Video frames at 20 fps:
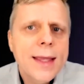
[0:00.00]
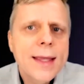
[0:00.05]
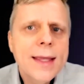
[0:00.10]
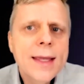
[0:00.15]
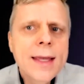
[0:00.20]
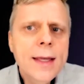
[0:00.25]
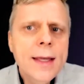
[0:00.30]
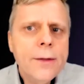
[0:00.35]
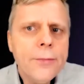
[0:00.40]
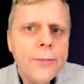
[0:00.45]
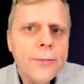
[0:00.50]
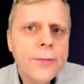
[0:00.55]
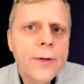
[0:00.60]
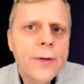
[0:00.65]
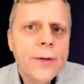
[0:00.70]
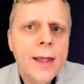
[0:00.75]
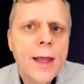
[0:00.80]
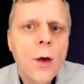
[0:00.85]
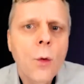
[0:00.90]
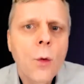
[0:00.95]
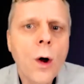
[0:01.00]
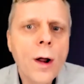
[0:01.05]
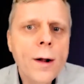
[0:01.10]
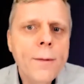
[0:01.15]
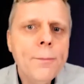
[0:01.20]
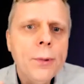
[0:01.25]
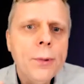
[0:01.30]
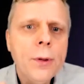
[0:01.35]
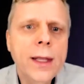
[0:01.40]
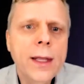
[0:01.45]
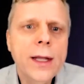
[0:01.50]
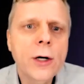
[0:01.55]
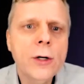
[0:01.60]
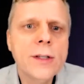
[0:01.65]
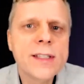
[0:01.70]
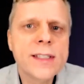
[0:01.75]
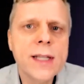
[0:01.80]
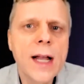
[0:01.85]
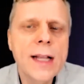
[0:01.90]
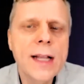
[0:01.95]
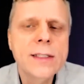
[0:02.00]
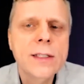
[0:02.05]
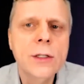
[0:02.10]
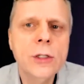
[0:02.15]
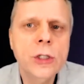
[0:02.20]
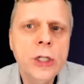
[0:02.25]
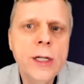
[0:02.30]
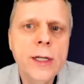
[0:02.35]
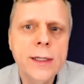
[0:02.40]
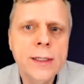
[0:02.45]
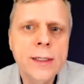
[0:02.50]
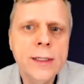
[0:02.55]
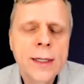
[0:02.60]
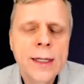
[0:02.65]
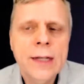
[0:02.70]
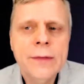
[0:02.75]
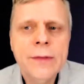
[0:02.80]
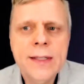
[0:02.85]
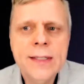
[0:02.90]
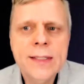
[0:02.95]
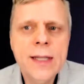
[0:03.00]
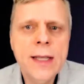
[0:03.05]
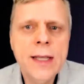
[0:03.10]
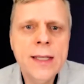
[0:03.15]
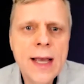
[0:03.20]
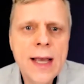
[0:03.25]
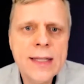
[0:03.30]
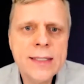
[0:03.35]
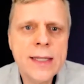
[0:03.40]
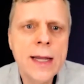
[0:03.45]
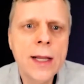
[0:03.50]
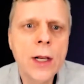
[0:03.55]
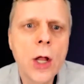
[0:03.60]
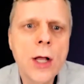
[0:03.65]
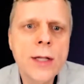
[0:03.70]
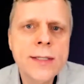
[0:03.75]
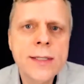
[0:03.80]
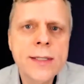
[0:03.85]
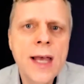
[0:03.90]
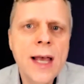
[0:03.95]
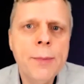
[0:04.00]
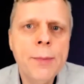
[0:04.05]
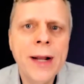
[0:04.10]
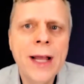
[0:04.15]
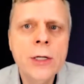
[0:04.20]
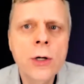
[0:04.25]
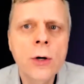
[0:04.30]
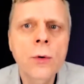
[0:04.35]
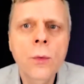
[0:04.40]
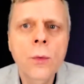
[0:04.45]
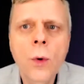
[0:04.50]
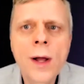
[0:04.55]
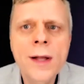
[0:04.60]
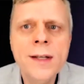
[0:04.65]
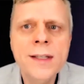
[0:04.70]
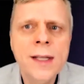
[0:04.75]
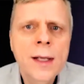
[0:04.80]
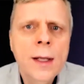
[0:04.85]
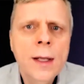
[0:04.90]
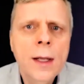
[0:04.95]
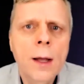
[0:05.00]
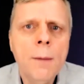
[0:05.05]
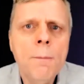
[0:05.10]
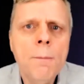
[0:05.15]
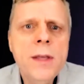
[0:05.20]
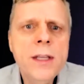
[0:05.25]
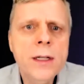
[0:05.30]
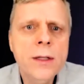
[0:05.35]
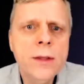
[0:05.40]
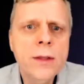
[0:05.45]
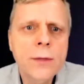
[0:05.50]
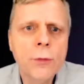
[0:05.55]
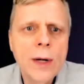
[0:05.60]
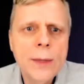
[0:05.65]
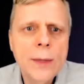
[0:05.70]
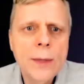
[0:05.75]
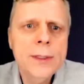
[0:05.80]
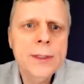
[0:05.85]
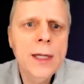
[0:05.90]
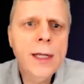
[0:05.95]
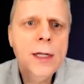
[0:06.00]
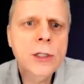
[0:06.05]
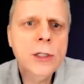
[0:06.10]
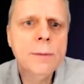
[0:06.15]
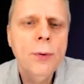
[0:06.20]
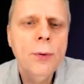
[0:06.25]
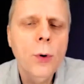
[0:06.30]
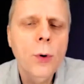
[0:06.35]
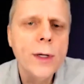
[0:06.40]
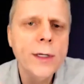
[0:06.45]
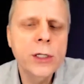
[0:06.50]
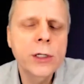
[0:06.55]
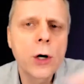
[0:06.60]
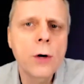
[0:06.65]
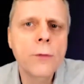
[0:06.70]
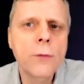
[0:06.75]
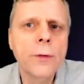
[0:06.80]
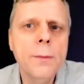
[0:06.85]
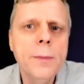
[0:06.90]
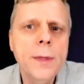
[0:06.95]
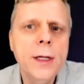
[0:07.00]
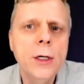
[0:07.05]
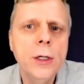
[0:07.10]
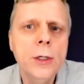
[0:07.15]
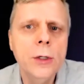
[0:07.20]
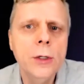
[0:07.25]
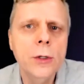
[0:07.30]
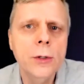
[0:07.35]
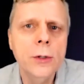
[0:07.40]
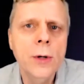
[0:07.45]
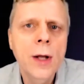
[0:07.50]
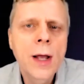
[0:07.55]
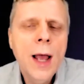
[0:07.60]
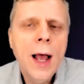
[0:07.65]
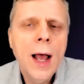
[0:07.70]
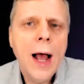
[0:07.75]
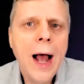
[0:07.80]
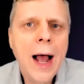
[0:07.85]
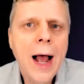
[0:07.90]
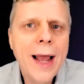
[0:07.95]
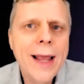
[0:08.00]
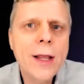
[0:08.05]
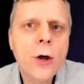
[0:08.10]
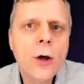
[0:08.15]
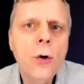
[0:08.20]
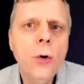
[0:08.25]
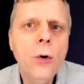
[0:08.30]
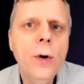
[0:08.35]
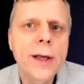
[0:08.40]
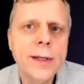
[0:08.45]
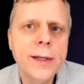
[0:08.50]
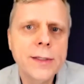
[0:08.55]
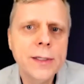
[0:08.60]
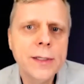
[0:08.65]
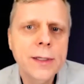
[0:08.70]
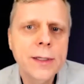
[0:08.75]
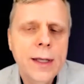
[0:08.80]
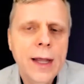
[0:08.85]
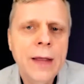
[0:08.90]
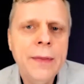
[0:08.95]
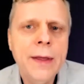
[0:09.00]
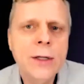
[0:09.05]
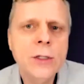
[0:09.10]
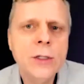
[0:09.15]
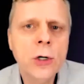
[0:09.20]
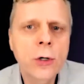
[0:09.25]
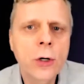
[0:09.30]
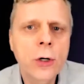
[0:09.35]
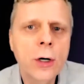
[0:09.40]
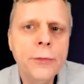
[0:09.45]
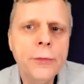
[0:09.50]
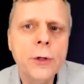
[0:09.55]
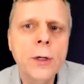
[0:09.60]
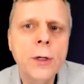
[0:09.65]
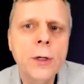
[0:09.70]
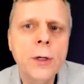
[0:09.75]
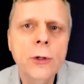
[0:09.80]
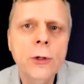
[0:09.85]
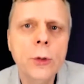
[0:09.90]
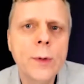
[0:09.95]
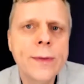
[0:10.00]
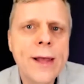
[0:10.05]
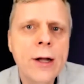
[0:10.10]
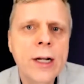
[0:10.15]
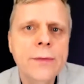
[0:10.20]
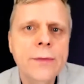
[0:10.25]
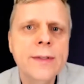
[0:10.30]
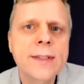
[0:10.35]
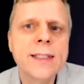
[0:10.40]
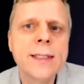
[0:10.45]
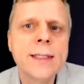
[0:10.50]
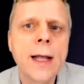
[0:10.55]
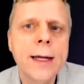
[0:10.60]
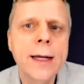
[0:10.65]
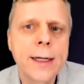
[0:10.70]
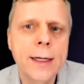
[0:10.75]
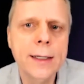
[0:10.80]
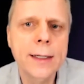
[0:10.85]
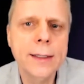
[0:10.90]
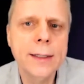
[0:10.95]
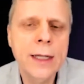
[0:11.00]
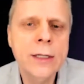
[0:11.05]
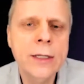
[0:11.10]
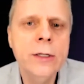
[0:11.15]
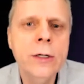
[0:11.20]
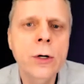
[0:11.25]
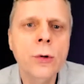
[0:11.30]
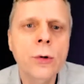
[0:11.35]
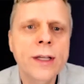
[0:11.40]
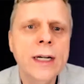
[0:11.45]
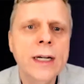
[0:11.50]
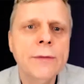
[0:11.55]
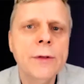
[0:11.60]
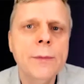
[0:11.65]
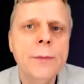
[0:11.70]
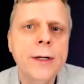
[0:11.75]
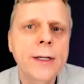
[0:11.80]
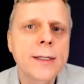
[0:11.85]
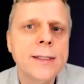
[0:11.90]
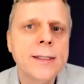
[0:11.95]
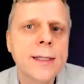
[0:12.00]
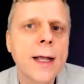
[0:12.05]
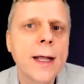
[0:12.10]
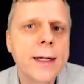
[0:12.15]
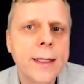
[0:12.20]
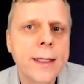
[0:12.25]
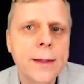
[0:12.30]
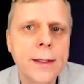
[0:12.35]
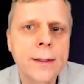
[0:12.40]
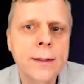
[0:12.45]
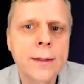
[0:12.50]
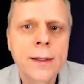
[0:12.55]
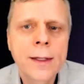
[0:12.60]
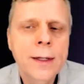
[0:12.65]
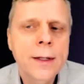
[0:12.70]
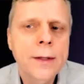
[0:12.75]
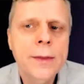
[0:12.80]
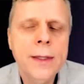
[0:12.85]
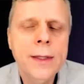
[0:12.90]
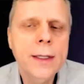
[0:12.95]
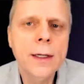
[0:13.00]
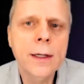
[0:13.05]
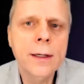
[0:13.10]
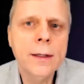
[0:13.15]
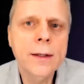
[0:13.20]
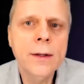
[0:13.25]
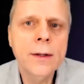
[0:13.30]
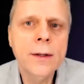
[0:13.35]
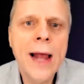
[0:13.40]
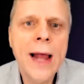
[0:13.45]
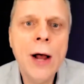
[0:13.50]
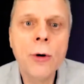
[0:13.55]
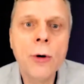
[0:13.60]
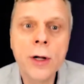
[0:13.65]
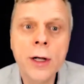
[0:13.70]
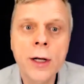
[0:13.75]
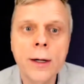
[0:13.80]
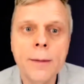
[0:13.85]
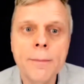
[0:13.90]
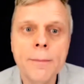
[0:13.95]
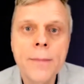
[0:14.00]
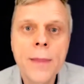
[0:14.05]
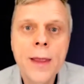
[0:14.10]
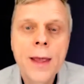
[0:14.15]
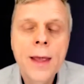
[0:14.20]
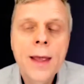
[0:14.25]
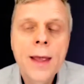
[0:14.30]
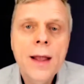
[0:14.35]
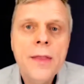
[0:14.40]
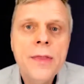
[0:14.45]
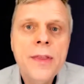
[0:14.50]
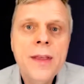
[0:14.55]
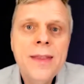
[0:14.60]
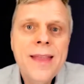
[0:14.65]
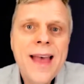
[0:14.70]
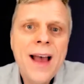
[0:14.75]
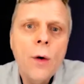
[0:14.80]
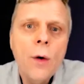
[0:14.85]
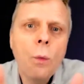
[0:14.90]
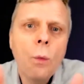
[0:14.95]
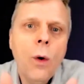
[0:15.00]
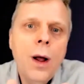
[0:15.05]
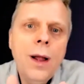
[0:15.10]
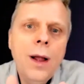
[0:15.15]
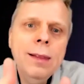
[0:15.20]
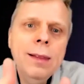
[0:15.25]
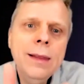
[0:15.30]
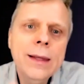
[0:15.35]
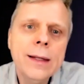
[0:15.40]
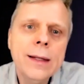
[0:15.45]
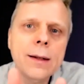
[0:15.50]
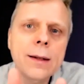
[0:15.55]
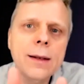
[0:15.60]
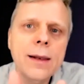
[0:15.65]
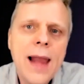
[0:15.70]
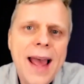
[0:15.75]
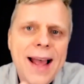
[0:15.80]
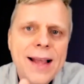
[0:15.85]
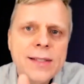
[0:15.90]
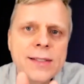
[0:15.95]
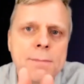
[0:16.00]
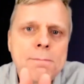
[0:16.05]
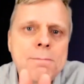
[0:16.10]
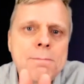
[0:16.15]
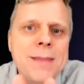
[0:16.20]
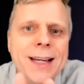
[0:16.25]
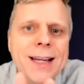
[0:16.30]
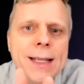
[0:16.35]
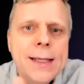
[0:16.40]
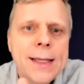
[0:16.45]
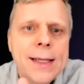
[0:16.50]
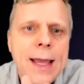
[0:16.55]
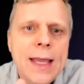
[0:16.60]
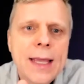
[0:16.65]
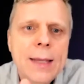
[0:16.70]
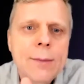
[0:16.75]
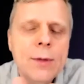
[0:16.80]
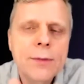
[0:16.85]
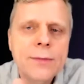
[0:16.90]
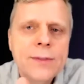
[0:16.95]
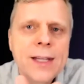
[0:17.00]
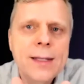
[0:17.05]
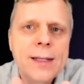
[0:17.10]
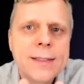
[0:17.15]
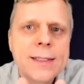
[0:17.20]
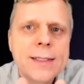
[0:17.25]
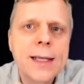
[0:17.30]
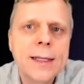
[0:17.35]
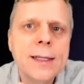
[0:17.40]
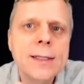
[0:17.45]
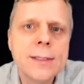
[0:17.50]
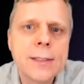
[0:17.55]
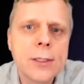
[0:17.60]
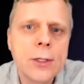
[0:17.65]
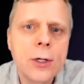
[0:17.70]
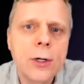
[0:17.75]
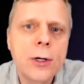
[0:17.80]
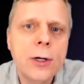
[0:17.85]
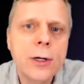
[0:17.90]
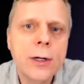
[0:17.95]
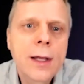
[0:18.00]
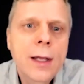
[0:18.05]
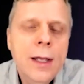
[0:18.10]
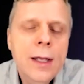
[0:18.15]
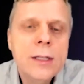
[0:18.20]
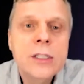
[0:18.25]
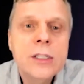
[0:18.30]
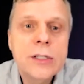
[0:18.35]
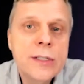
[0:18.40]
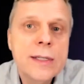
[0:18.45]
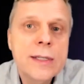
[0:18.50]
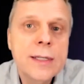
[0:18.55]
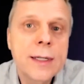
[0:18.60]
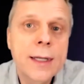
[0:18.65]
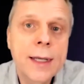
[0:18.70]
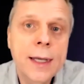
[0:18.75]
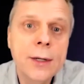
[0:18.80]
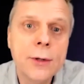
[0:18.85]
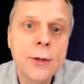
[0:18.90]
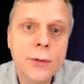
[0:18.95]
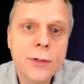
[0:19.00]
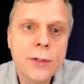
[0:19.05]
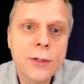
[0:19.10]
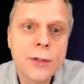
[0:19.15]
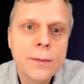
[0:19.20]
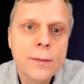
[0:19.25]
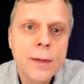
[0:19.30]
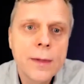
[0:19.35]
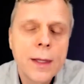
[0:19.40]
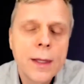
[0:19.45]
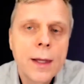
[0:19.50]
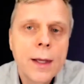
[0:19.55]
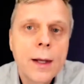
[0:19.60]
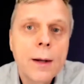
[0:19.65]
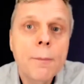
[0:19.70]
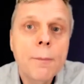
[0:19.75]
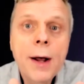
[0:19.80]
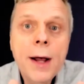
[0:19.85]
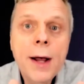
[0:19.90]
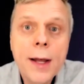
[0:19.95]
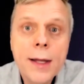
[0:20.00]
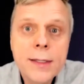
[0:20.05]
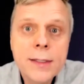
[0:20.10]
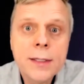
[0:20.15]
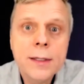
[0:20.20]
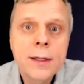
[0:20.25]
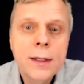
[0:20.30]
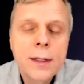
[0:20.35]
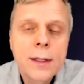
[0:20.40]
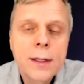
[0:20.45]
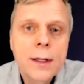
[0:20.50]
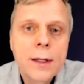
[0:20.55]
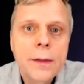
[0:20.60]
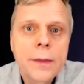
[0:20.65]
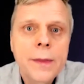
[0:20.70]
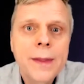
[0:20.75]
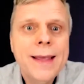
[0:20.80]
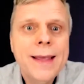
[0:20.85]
If one player decides to cheat, if they say, Yes, I lost that, but I don't want a millionth of a reputation point to go from me to you, I quit. And they turn off their computer without even signing it. And you don't get everybody signing the, the uh, outcome. Then that one little last mini game of 10 seconds long just doesn't count. But the